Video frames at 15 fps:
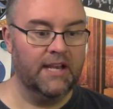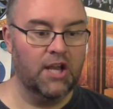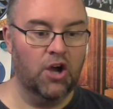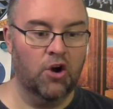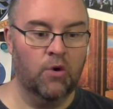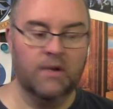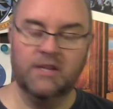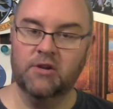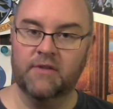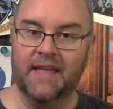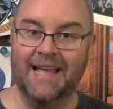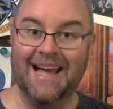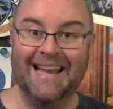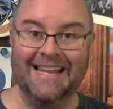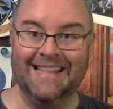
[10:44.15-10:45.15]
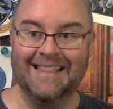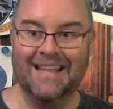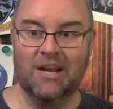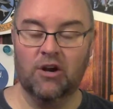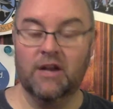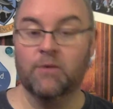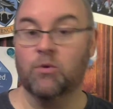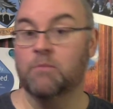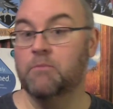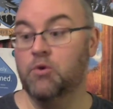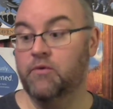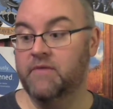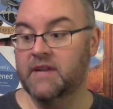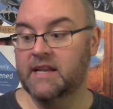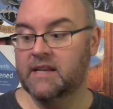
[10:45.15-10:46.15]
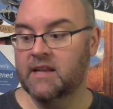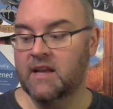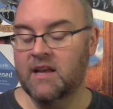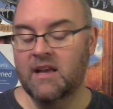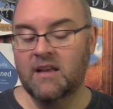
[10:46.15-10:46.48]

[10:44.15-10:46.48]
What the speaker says: know until they got in there and removed it.